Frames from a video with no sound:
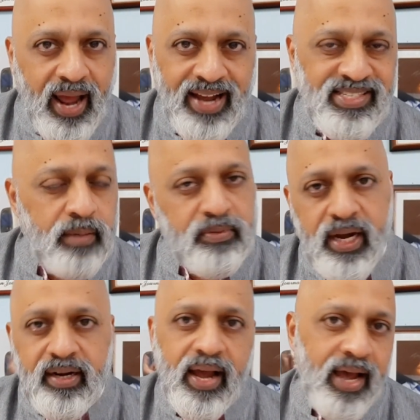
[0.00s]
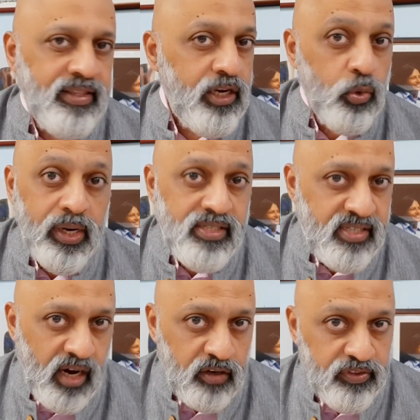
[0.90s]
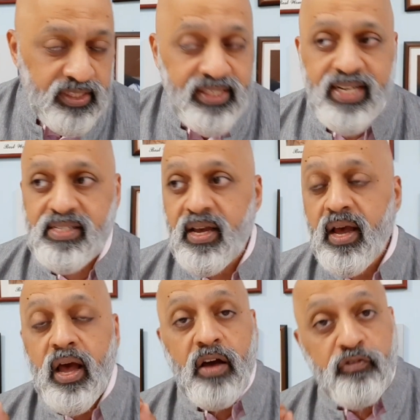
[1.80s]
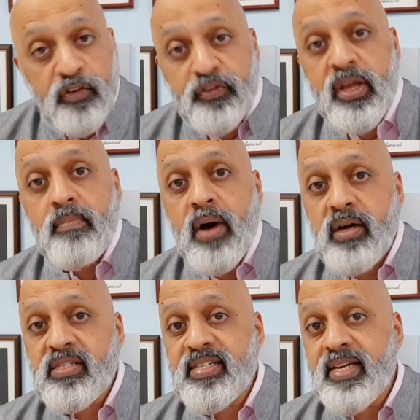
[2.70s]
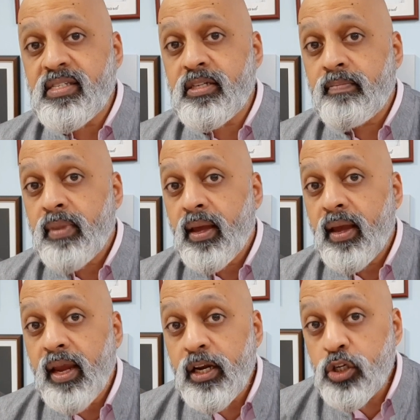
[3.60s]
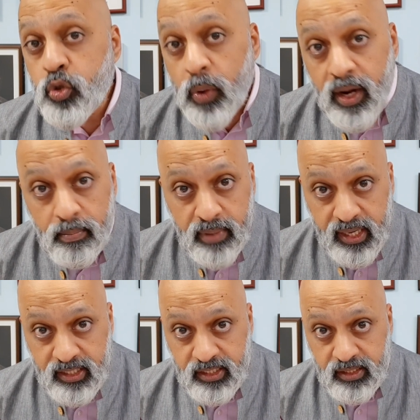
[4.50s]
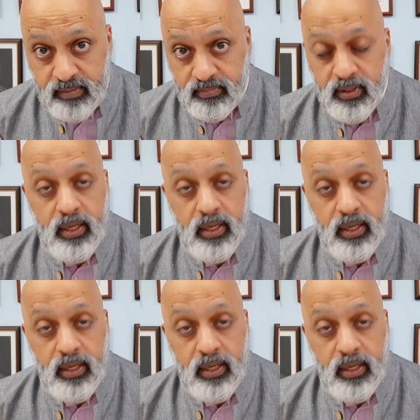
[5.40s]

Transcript: Accept that and then you can start with the test. 50 marks test in 12 minutes.